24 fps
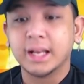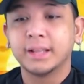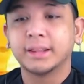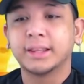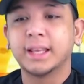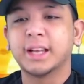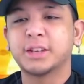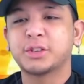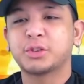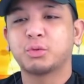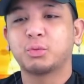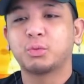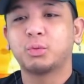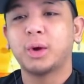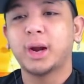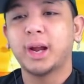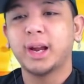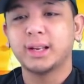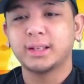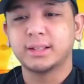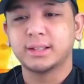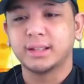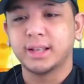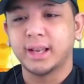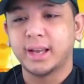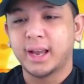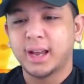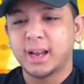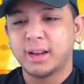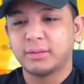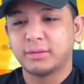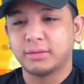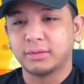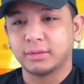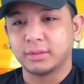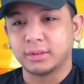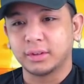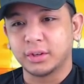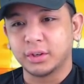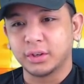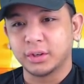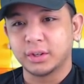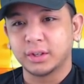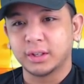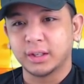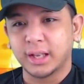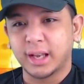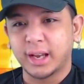That's right. They have
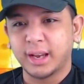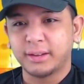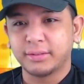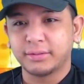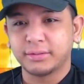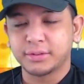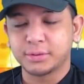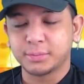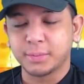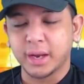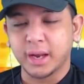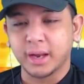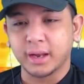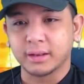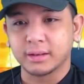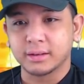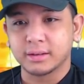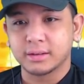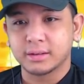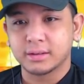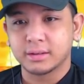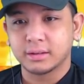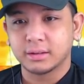good lifespans.